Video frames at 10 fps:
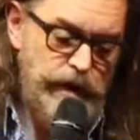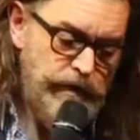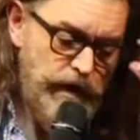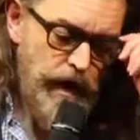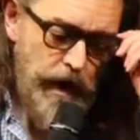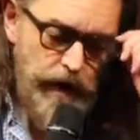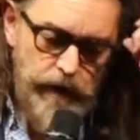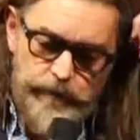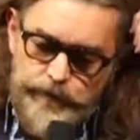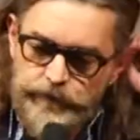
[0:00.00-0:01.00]
it up.
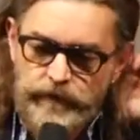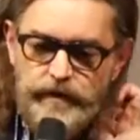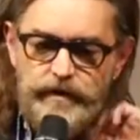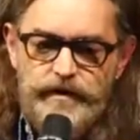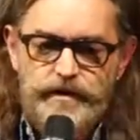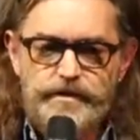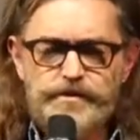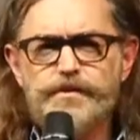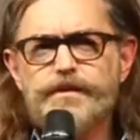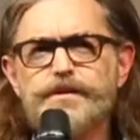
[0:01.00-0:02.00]
Um,
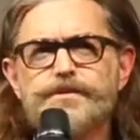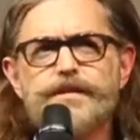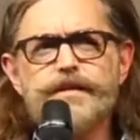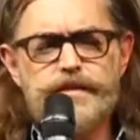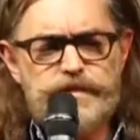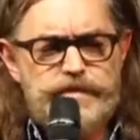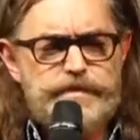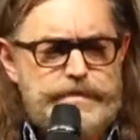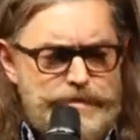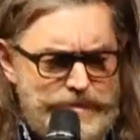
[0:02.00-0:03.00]
so there's
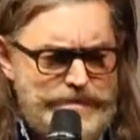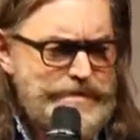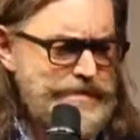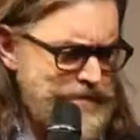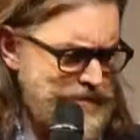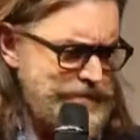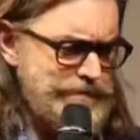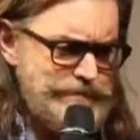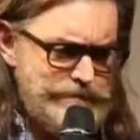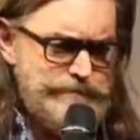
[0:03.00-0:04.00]
a a
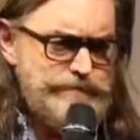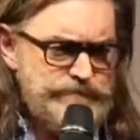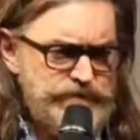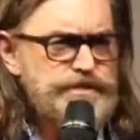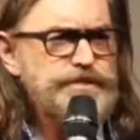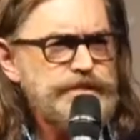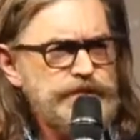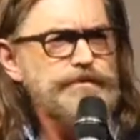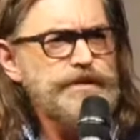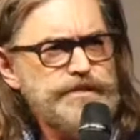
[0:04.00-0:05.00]
vengeance and
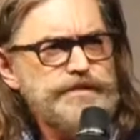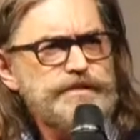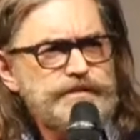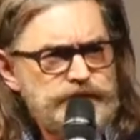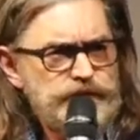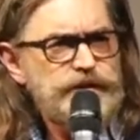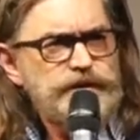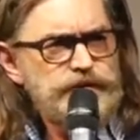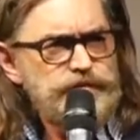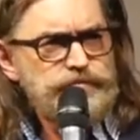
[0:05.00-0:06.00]
a righteousness that
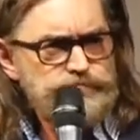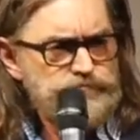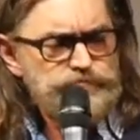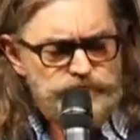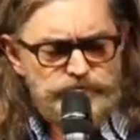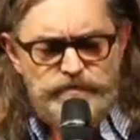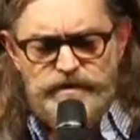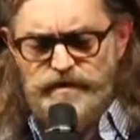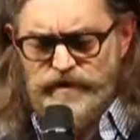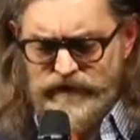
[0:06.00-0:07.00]
I
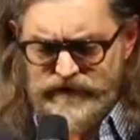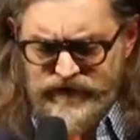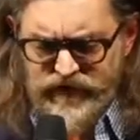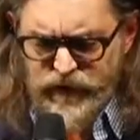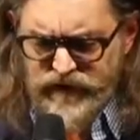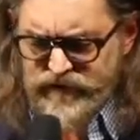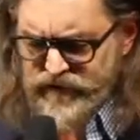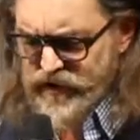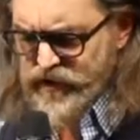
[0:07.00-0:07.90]
uh, identify with